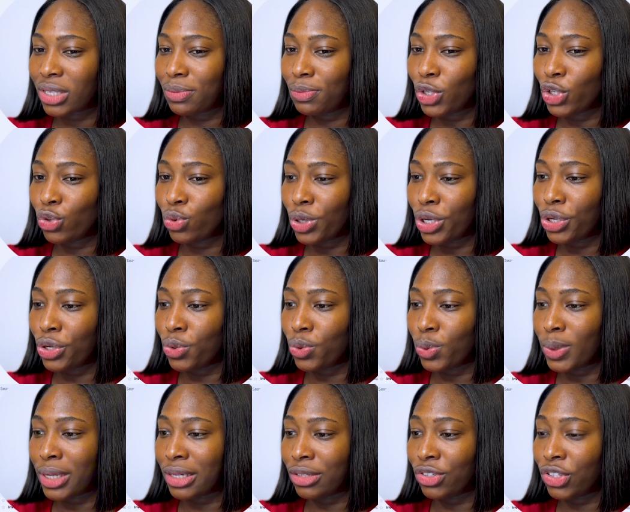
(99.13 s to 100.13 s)
me showing you
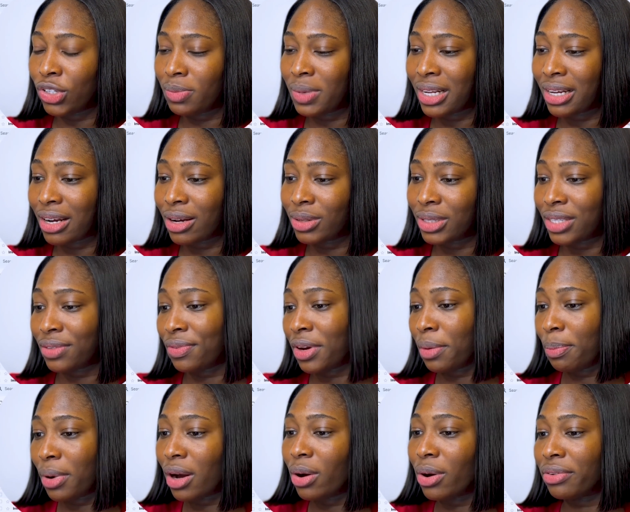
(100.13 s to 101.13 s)
that the Gmail account is very
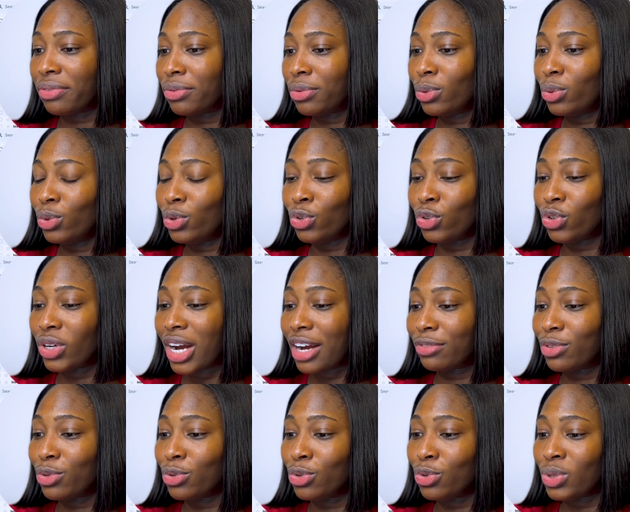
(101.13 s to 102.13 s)
powerful. You don't have
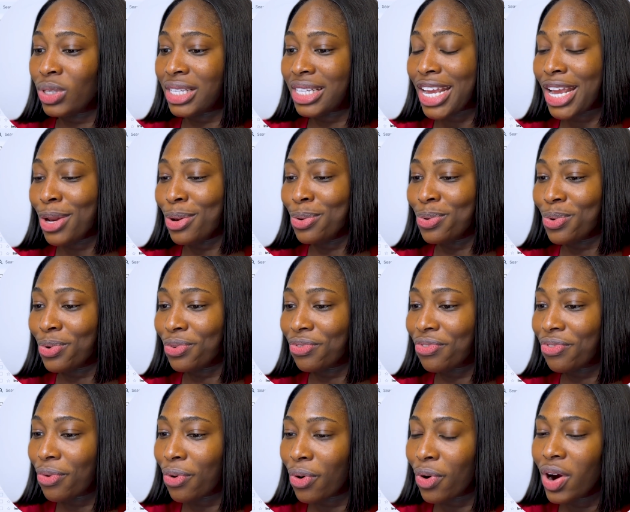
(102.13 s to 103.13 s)
to use it alone
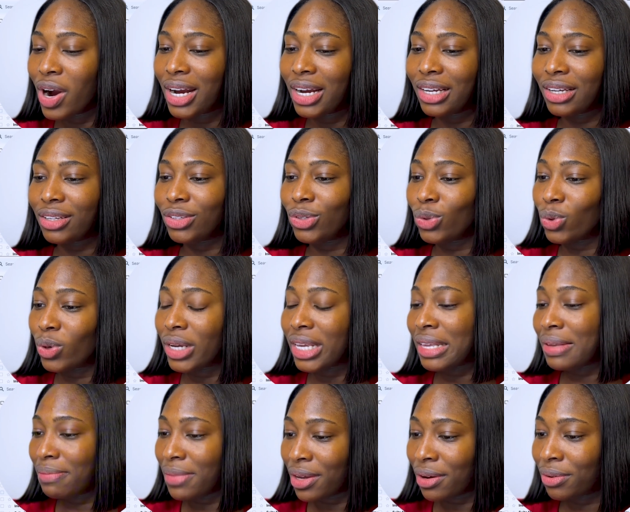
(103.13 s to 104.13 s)
for your
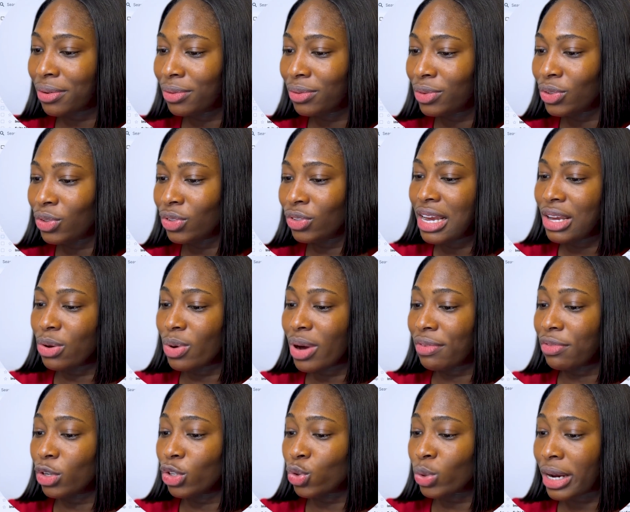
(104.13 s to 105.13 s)
email. You have
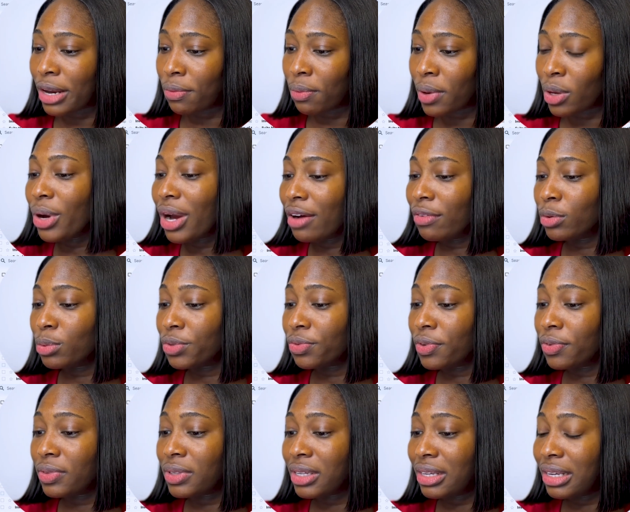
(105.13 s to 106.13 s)
your drive, you have up to
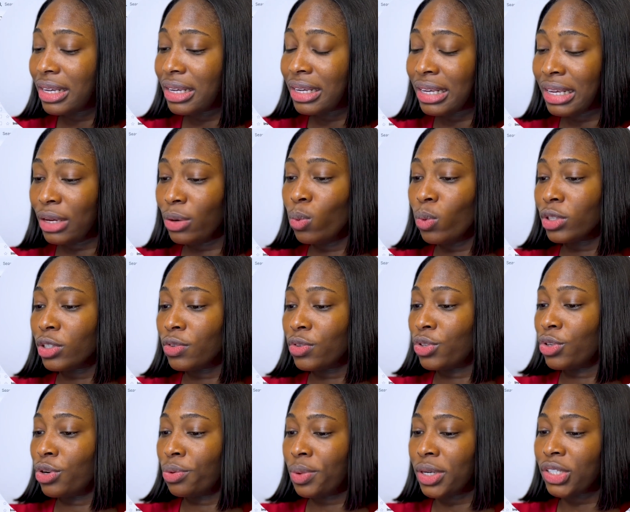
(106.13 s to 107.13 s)
15 gig worth of
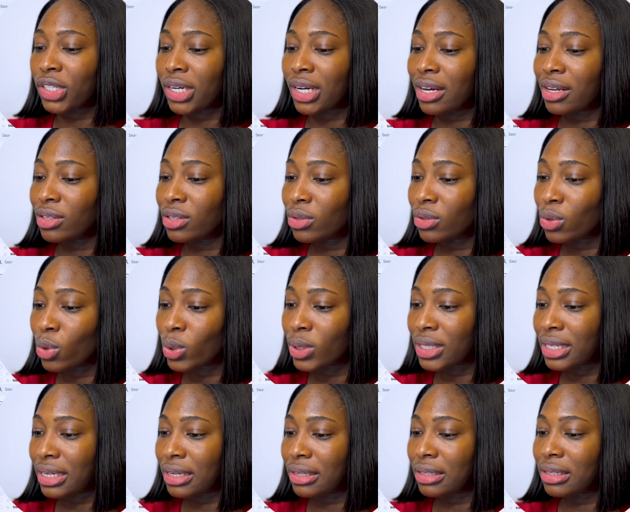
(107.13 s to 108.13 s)
storage and can store
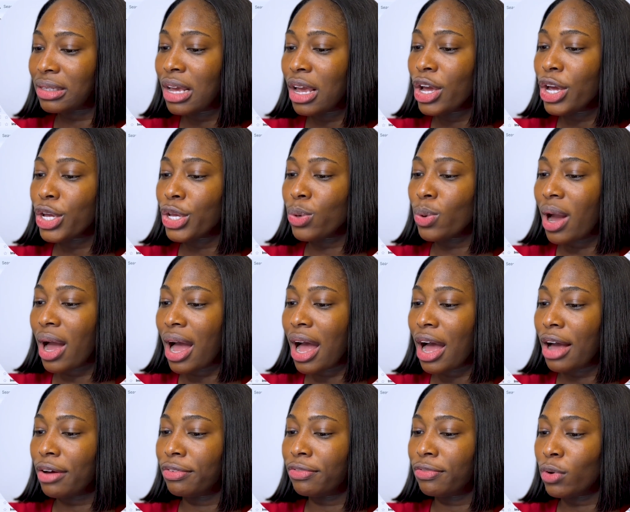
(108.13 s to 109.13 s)
things. You
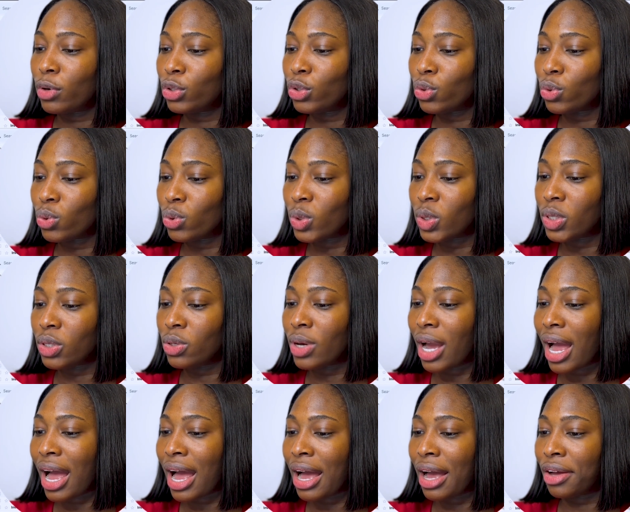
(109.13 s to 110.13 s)
have photos, you
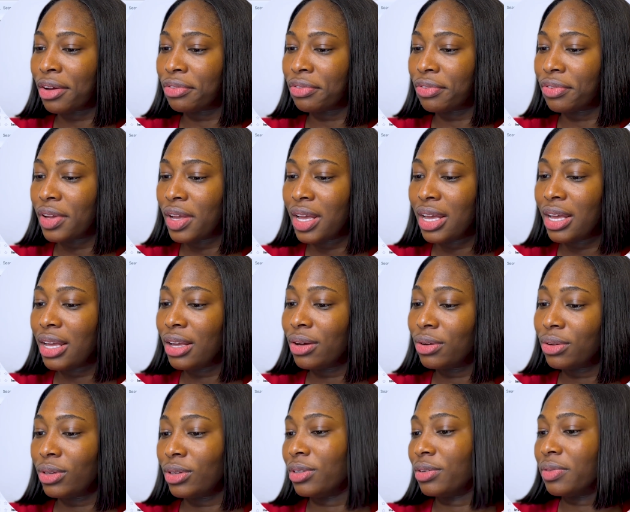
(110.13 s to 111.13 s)
have a whole
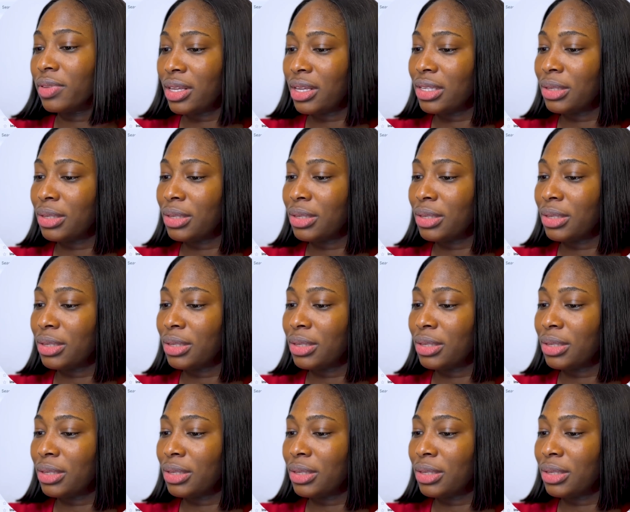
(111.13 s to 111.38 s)
lot of things.